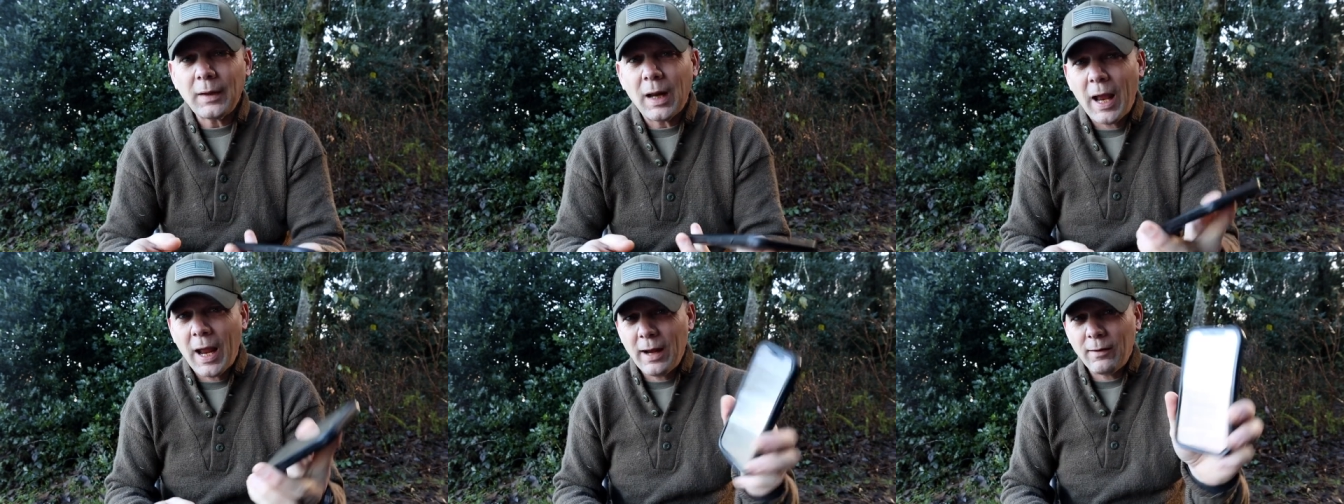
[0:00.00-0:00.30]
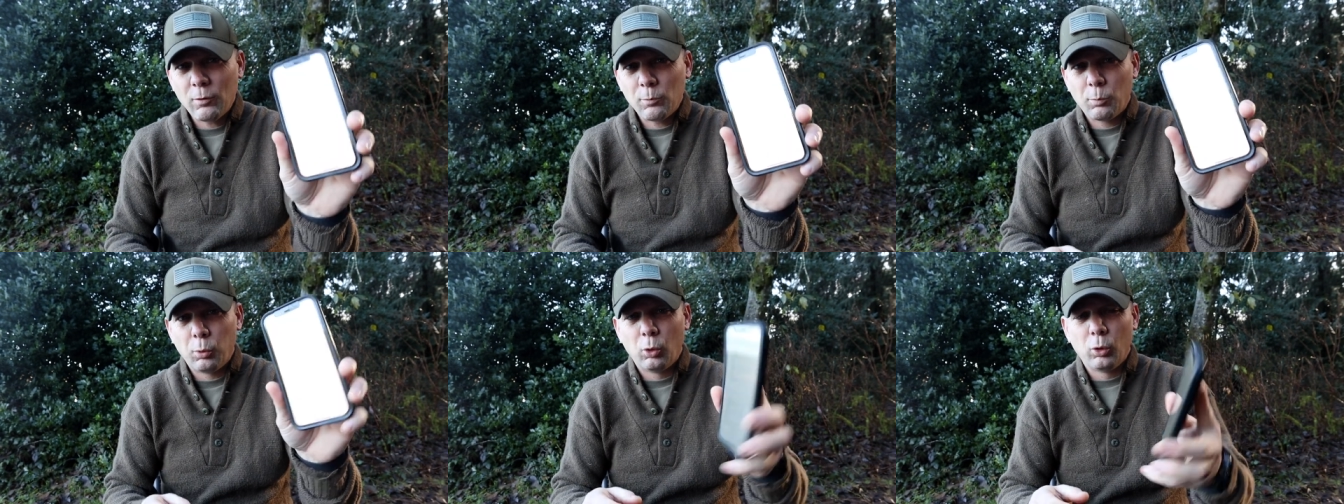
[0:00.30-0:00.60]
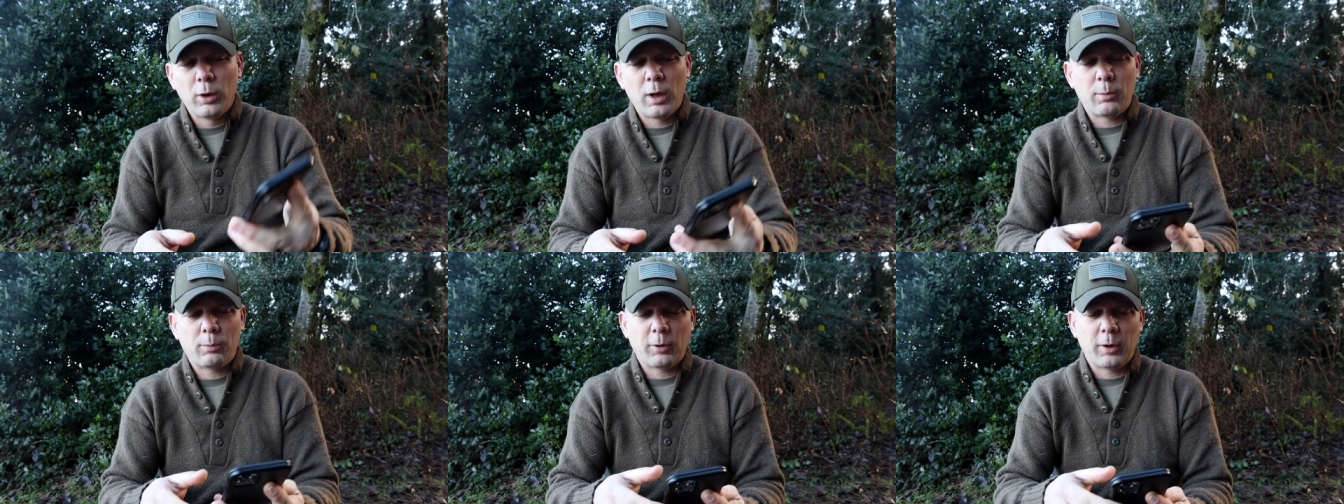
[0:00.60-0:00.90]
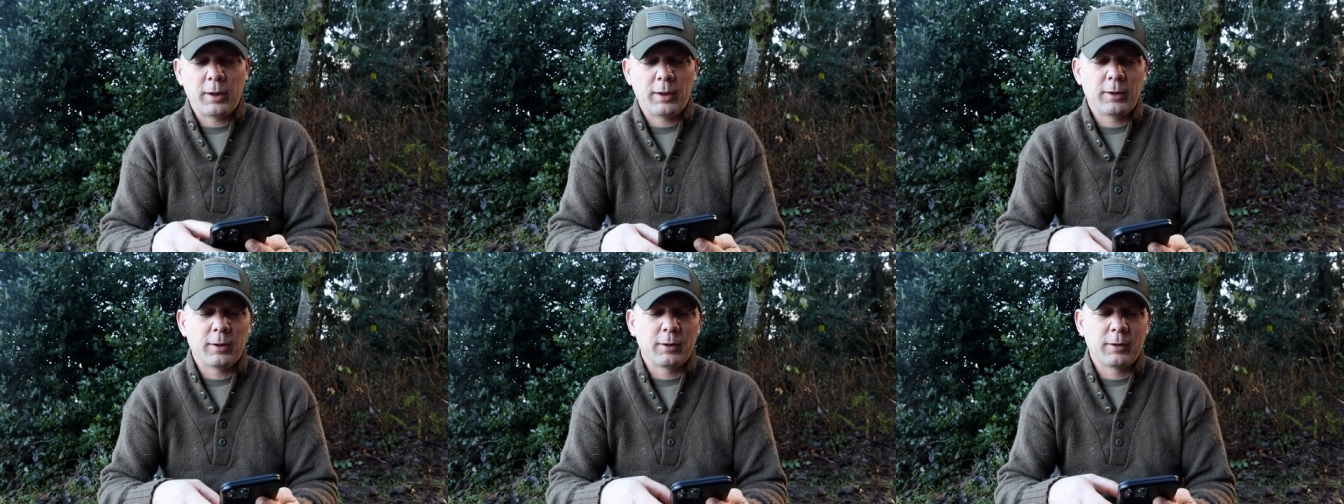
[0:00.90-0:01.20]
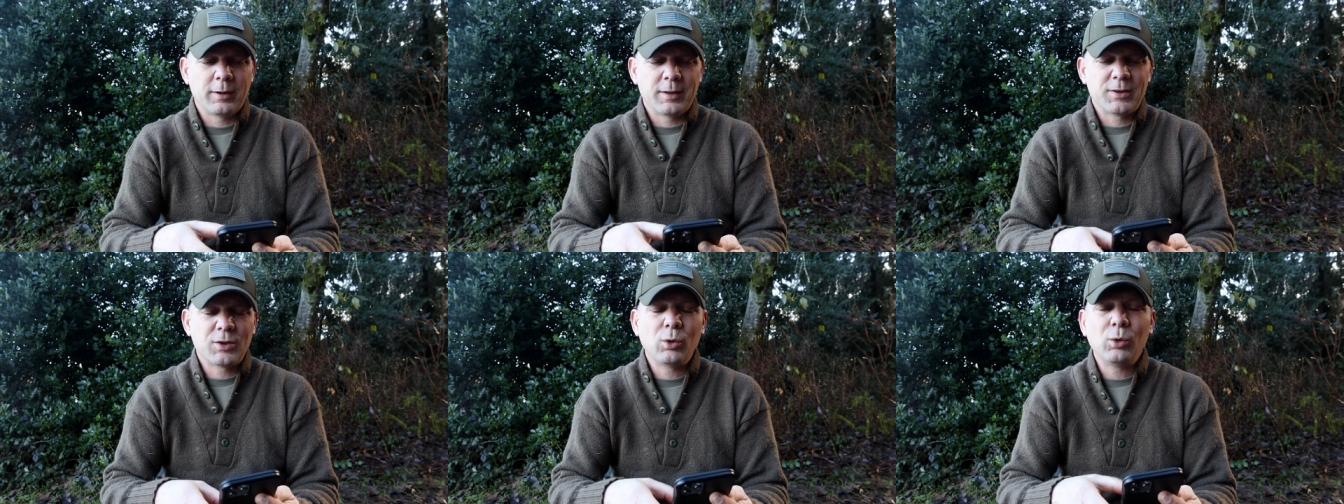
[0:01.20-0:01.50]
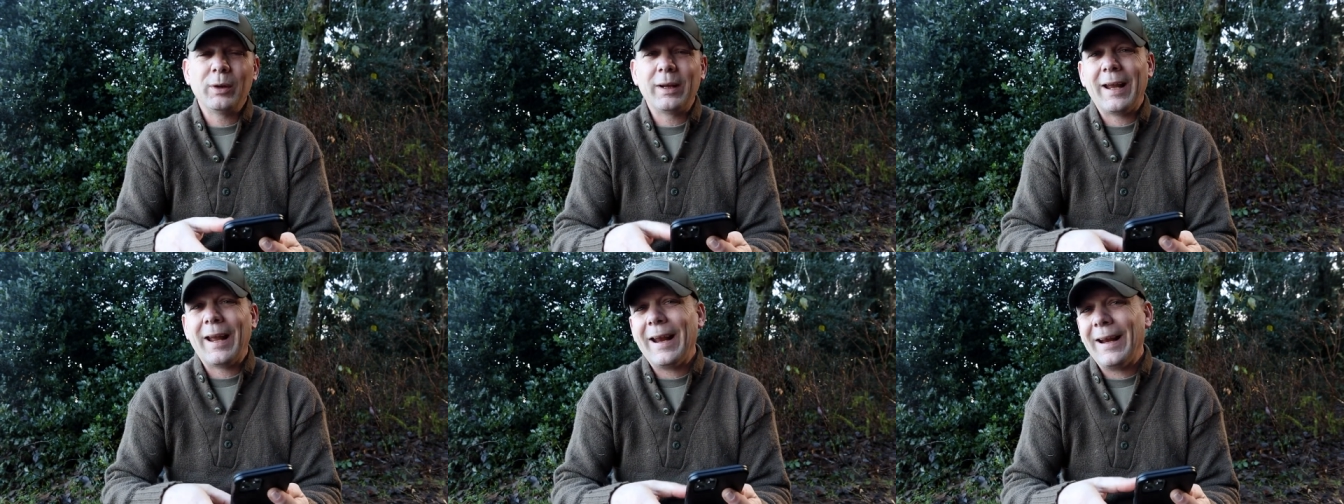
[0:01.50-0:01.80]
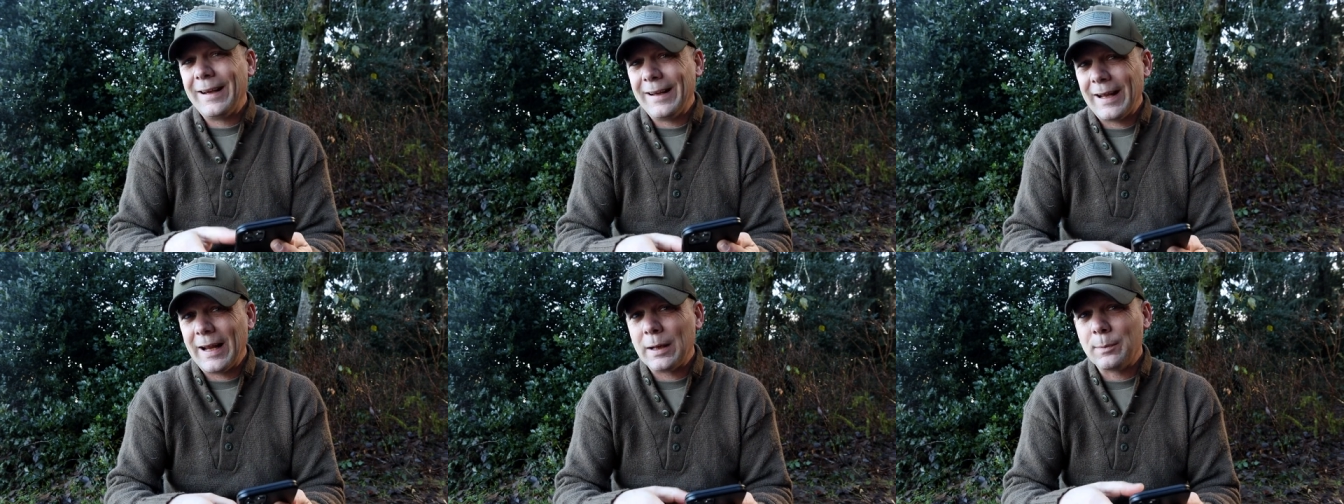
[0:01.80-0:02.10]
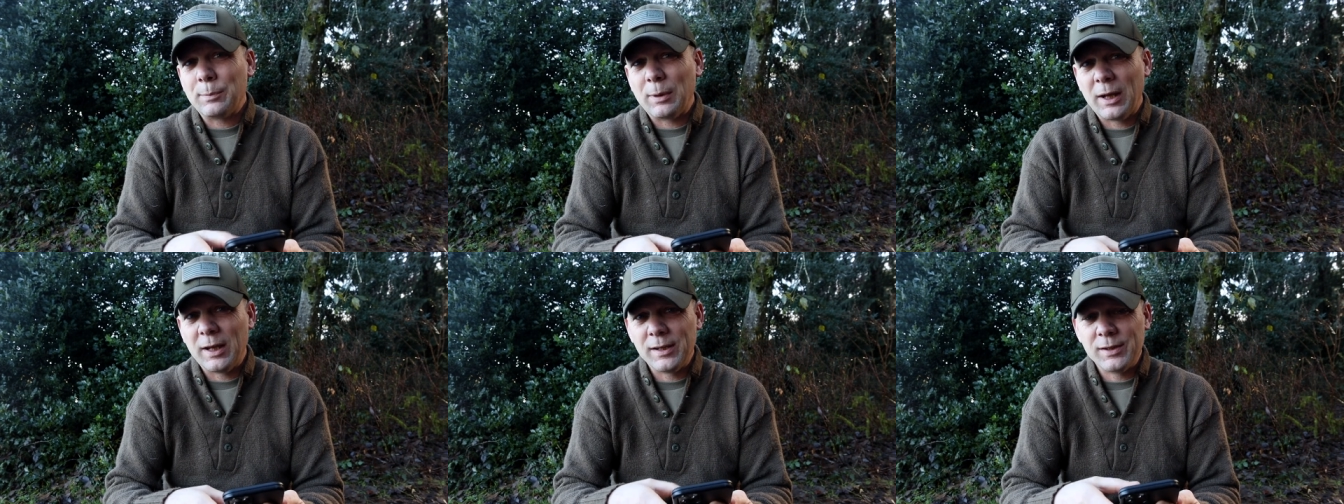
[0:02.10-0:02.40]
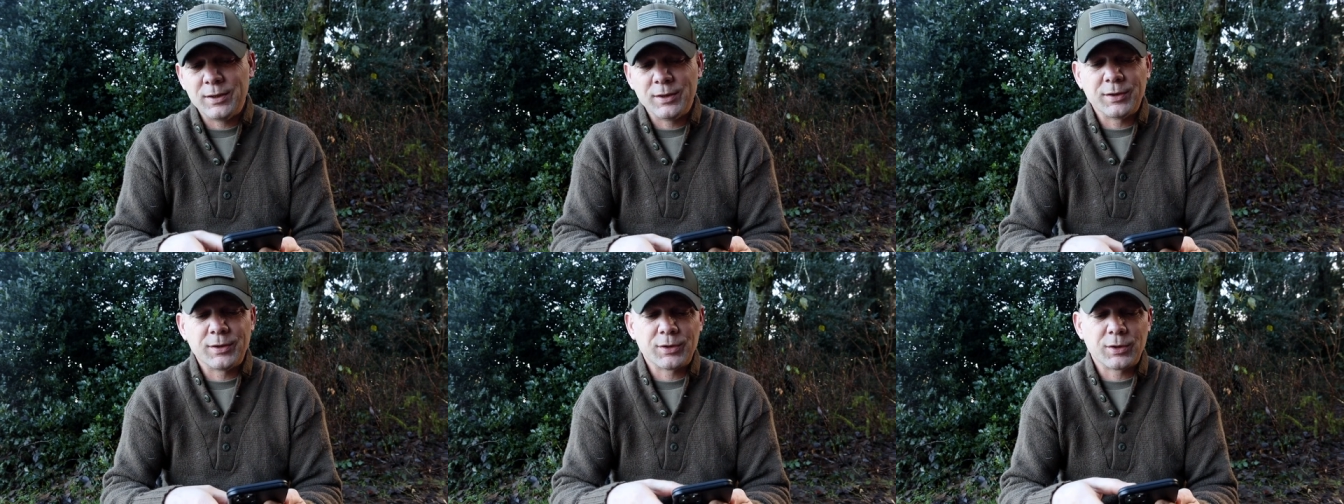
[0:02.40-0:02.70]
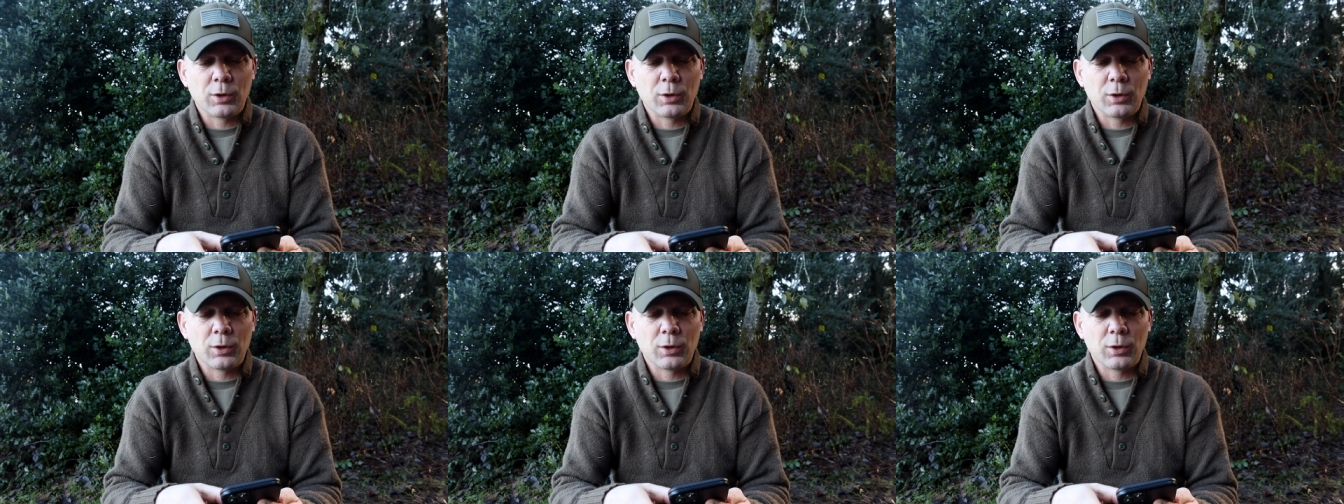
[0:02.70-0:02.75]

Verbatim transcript: I have it pulled up right here, it's only 88 pages.